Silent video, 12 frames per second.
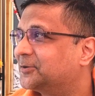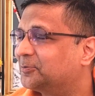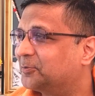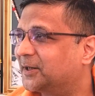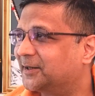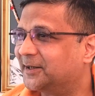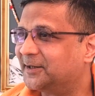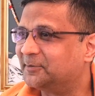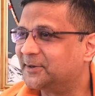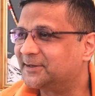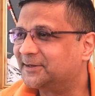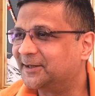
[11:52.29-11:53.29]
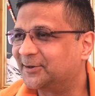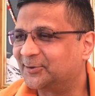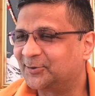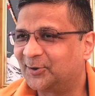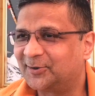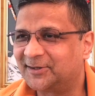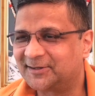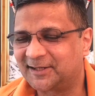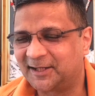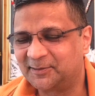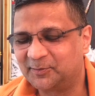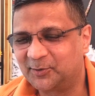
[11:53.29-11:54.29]
my name is there on all these
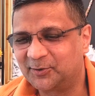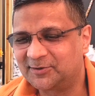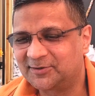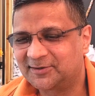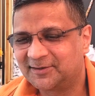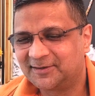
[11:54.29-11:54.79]
signboards.